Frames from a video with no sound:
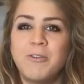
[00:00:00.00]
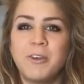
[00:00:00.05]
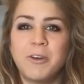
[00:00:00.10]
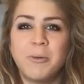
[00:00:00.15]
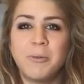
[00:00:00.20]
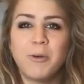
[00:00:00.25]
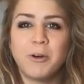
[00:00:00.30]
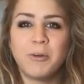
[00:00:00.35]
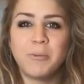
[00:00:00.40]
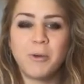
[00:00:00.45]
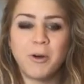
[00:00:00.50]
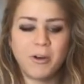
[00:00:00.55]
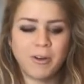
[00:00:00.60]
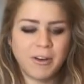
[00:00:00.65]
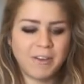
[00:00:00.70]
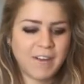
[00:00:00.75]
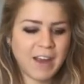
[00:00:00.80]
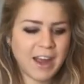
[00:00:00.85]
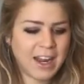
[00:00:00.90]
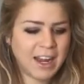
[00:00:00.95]
feel more
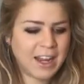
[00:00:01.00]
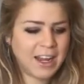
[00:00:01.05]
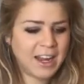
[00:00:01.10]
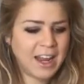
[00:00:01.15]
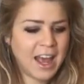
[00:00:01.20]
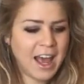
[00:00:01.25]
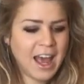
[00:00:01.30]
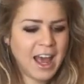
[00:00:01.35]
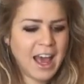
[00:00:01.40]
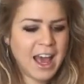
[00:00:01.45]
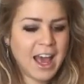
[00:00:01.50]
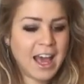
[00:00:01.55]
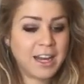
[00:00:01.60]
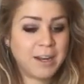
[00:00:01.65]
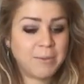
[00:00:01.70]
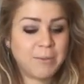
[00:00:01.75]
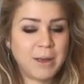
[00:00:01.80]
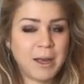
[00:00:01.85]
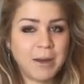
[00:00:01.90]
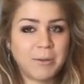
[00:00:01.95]
motivated and
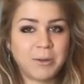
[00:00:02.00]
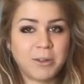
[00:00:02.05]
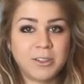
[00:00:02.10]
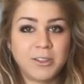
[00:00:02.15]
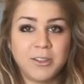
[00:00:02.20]
to be able